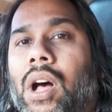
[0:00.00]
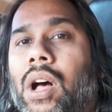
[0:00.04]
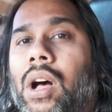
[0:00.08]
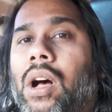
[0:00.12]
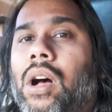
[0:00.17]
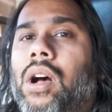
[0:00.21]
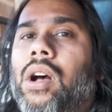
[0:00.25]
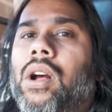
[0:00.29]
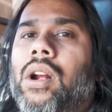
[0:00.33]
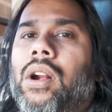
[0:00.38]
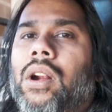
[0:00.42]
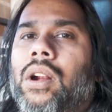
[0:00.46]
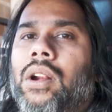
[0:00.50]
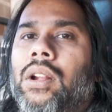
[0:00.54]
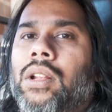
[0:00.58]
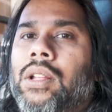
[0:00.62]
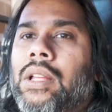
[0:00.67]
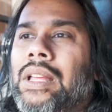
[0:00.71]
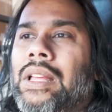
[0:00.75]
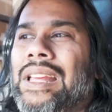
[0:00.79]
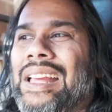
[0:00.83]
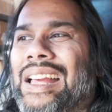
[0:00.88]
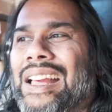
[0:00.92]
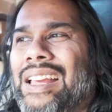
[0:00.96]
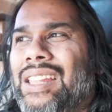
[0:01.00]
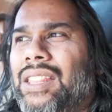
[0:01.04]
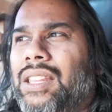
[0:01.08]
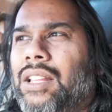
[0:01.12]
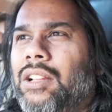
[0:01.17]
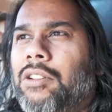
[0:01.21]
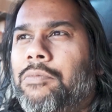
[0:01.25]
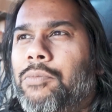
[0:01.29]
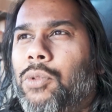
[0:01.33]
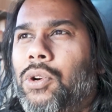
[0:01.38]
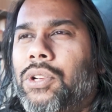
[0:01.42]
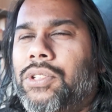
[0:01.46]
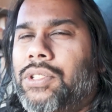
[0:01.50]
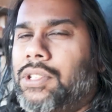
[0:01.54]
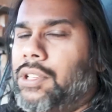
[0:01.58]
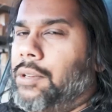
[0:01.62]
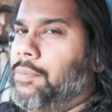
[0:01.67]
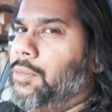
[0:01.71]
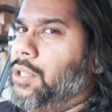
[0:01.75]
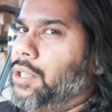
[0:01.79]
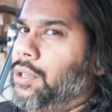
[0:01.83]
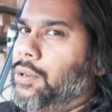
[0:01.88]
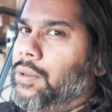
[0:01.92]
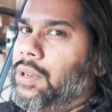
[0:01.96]
are a little more
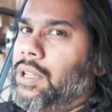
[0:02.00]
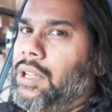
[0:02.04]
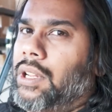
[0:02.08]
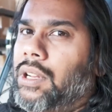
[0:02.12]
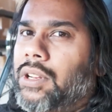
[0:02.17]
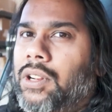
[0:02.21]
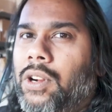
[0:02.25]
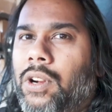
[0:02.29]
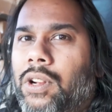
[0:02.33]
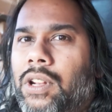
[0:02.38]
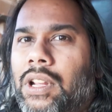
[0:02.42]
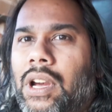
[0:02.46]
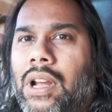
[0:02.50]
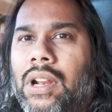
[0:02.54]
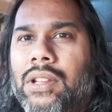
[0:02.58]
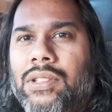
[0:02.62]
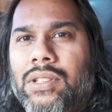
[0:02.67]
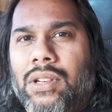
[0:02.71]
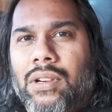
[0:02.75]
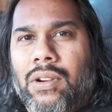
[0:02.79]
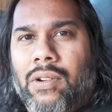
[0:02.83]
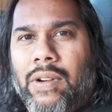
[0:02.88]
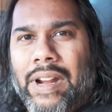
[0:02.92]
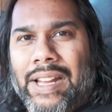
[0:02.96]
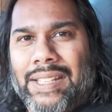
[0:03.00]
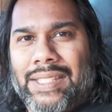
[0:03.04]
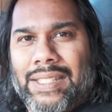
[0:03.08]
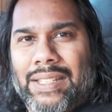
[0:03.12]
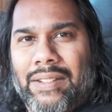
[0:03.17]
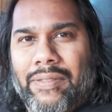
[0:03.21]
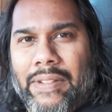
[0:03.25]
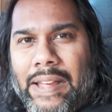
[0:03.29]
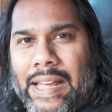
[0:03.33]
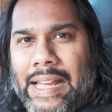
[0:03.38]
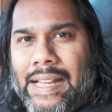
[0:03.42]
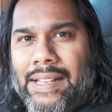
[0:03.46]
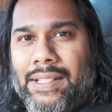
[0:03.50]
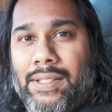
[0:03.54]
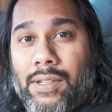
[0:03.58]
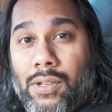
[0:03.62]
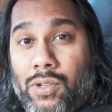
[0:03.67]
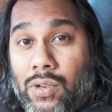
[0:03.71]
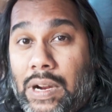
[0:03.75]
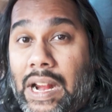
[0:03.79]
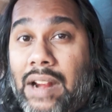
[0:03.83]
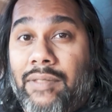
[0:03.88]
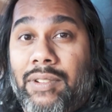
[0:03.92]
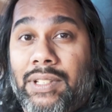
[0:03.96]
subdued. They're not as aggressive as the
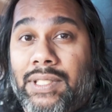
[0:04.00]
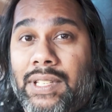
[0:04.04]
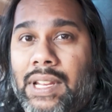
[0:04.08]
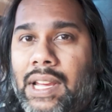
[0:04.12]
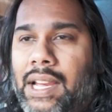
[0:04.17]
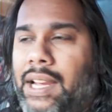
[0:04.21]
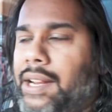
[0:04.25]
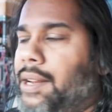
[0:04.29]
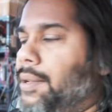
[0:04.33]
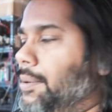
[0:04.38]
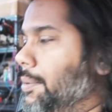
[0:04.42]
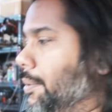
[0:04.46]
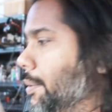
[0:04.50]
driver's side.